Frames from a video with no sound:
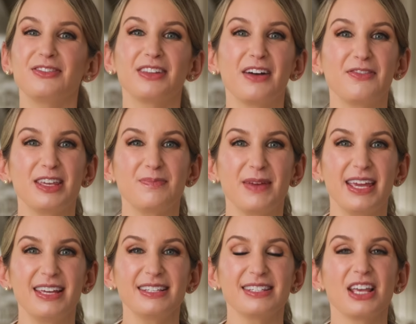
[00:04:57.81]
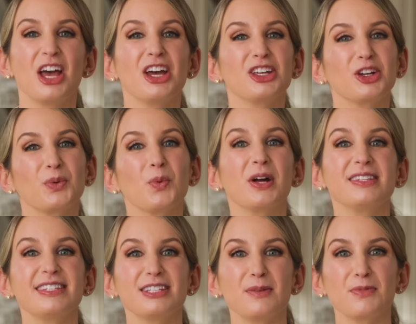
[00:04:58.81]
fluffy bakes, you're
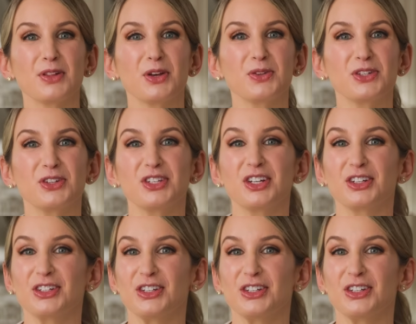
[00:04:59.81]
one step closer to your